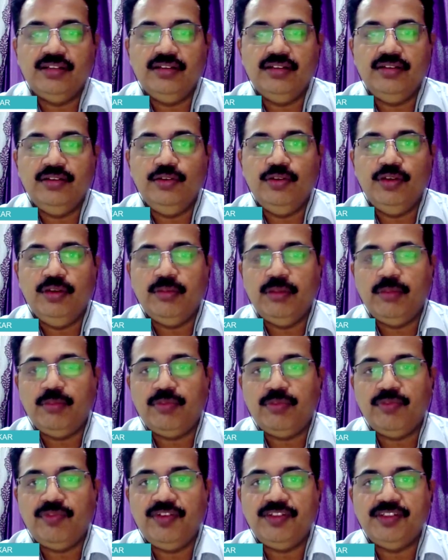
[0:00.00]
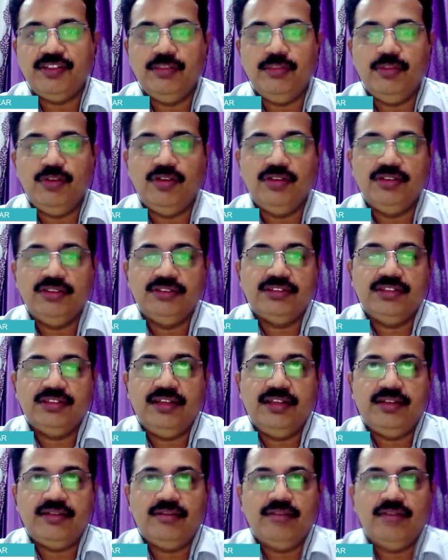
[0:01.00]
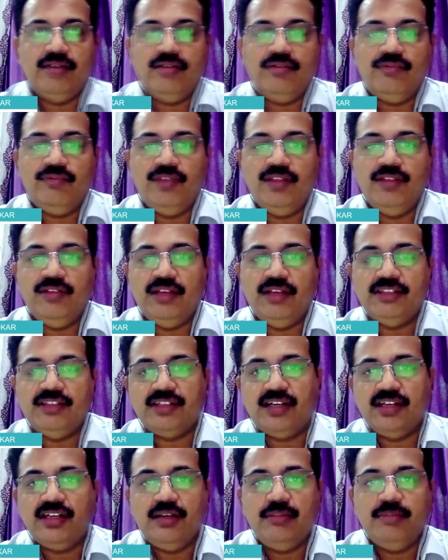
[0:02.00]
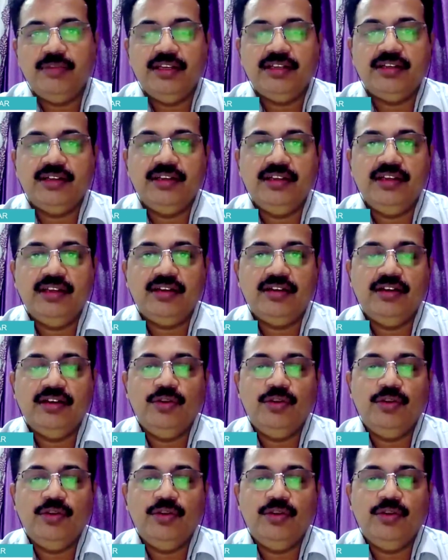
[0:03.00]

during my profession, because it's like when I started my career,